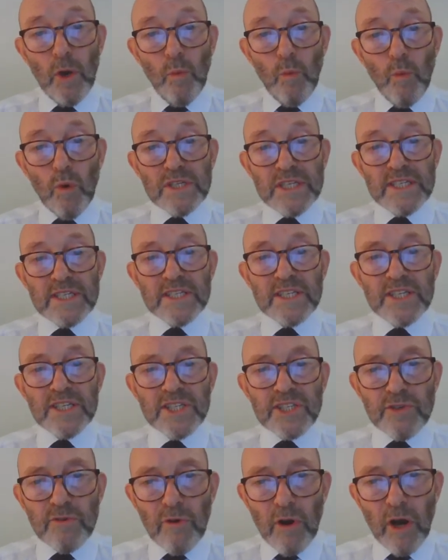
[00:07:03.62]
what is
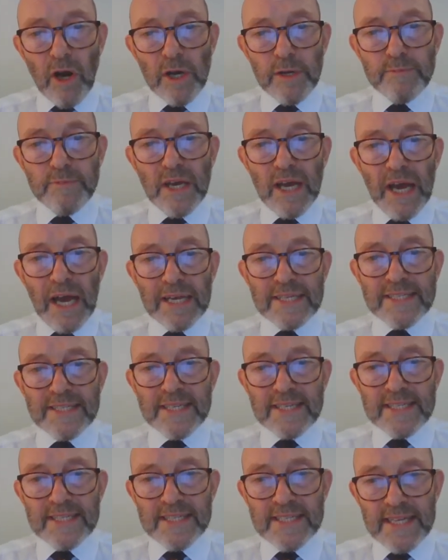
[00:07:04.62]
described as
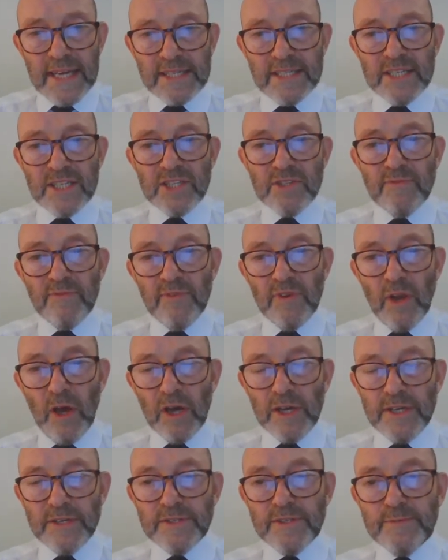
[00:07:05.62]
the sense of
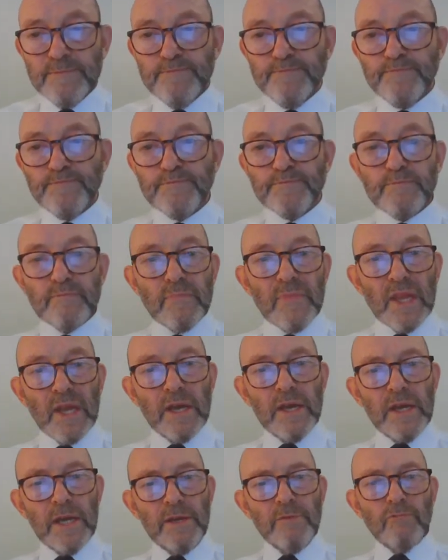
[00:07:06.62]
light.
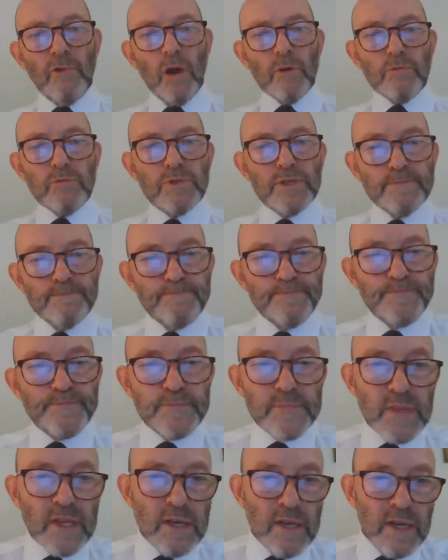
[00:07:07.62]
He wrote,
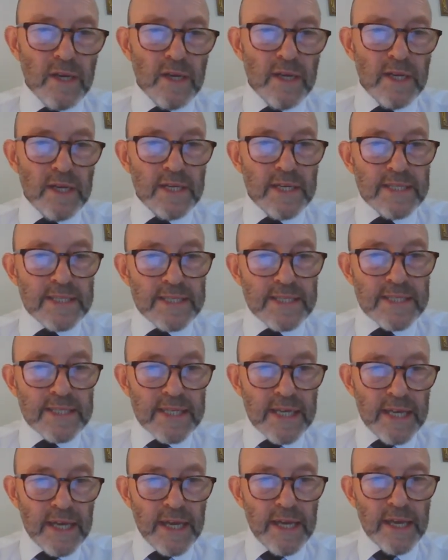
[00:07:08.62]

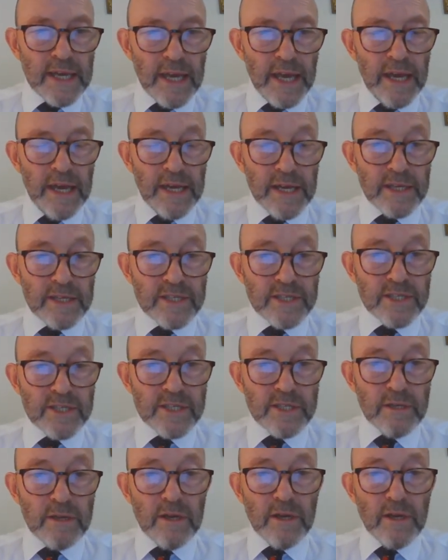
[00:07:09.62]
"Seeing
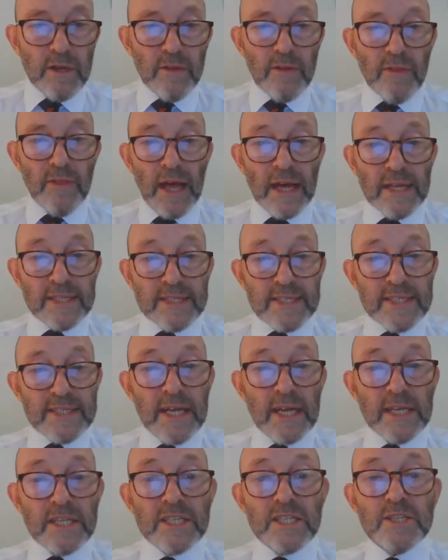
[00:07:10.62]
is that
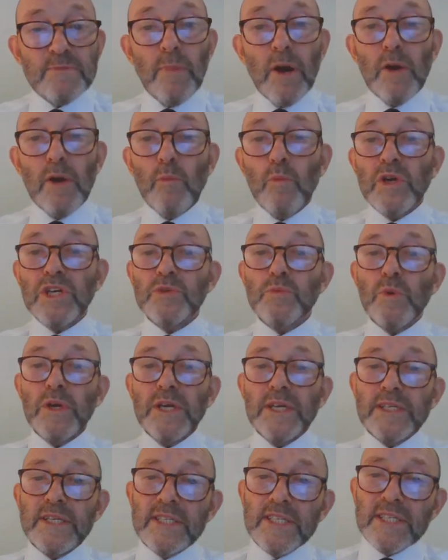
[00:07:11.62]
sense by which
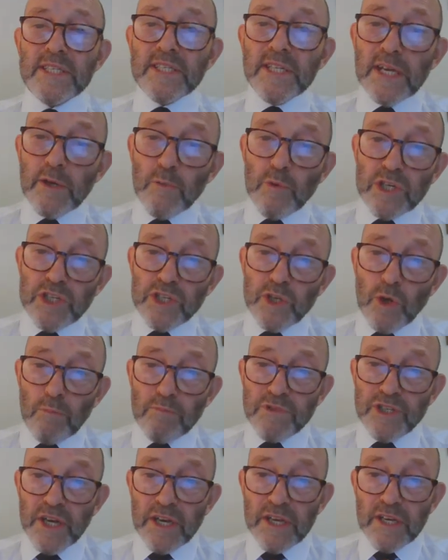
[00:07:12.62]
we distinguish
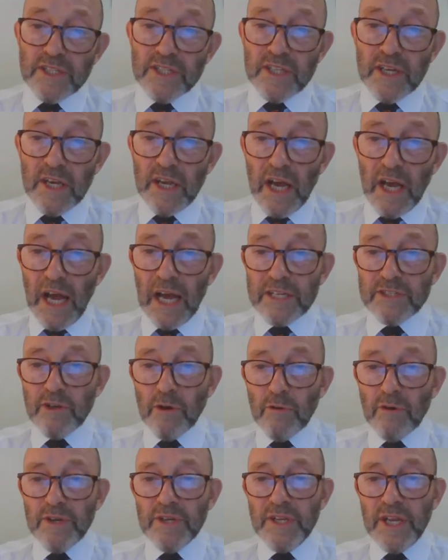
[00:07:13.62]
objects and
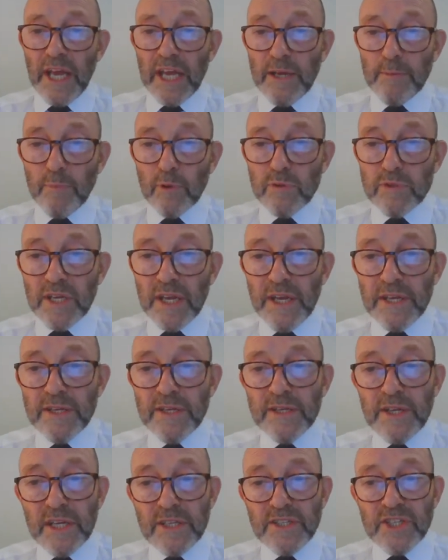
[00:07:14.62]
are enabled in
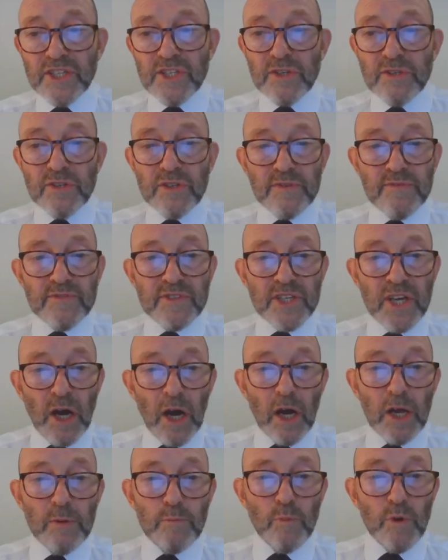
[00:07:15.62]
an instant of
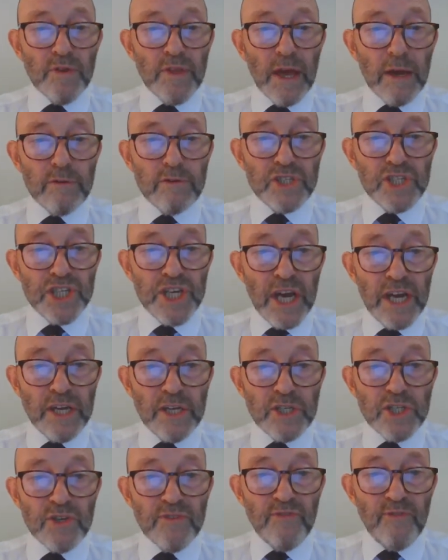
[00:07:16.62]
time without
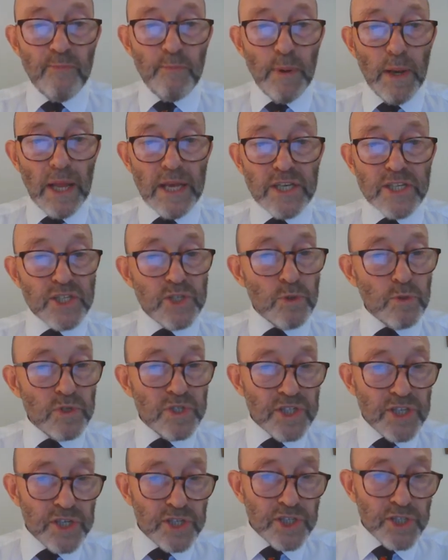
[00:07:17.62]
change of place or
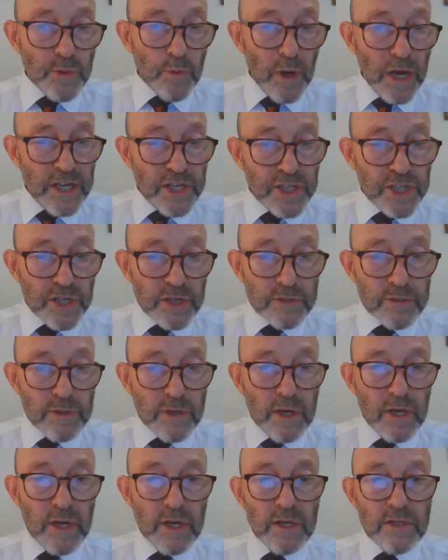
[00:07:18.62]
situation
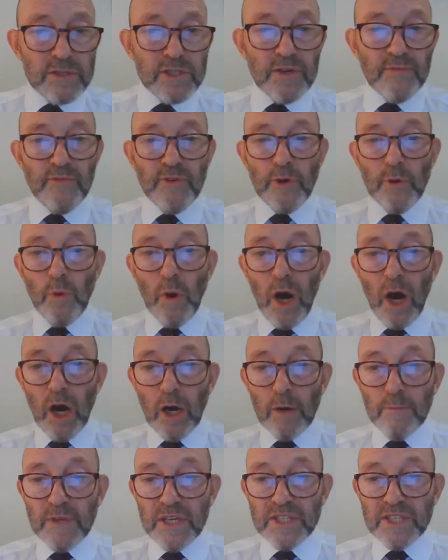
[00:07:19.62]
to view
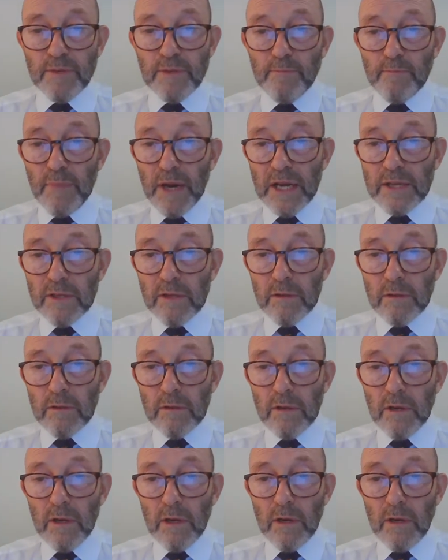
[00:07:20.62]
armies in battle,
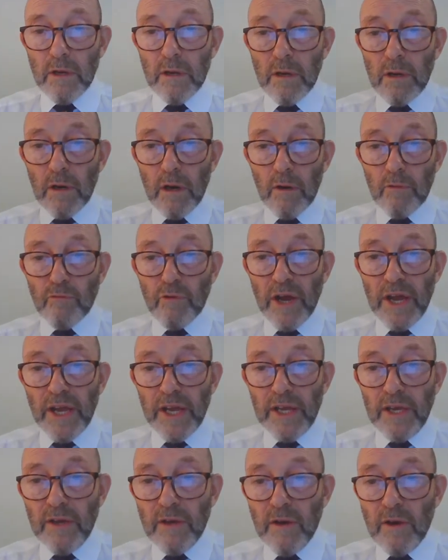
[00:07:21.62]

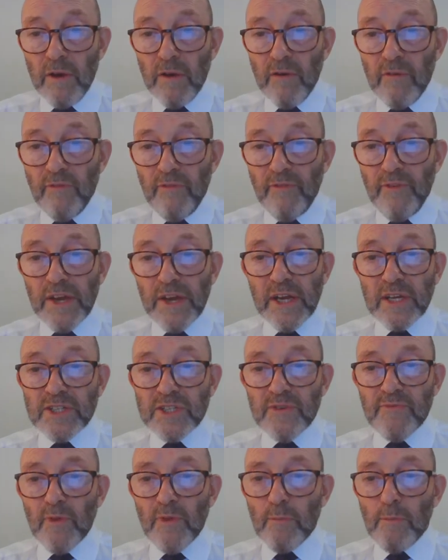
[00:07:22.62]
array,
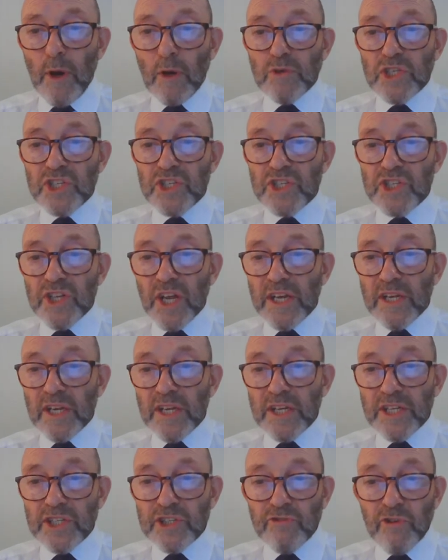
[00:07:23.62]
figures of the most
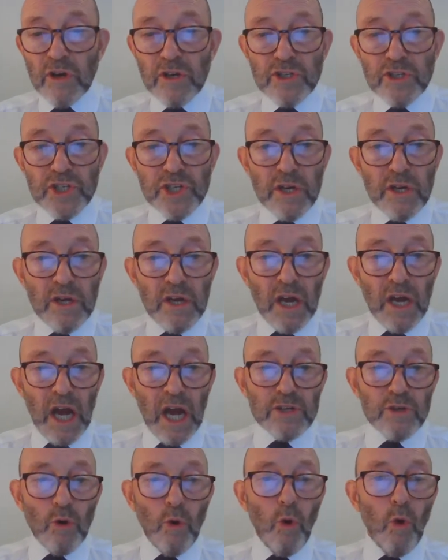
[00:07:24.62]
stately structure,
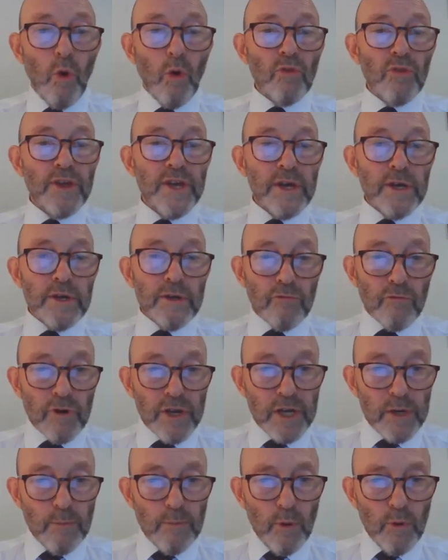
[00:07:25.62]
and all the
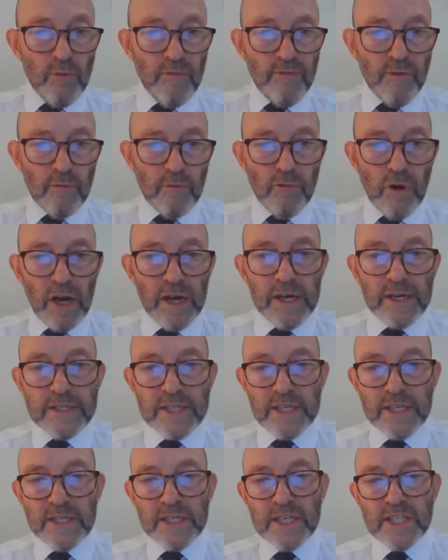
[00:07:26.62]
agreeable
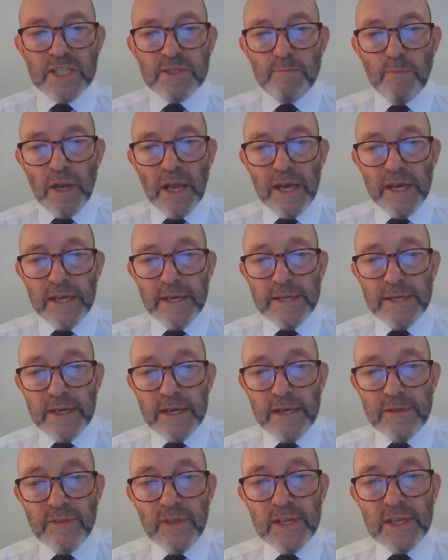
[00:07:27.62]
variety displayed
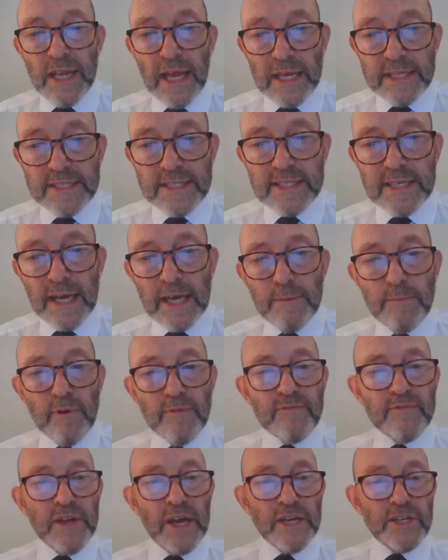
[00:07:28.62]
in the landscape
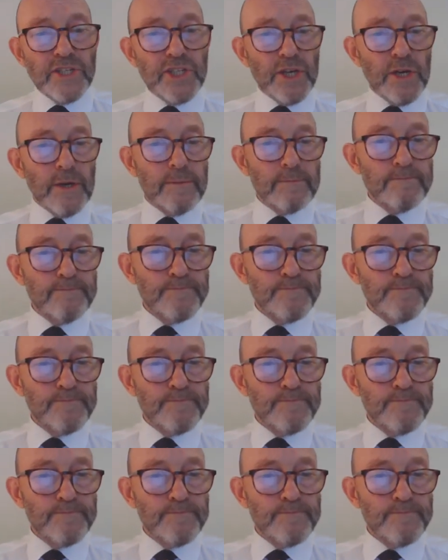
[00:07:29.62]
of nature.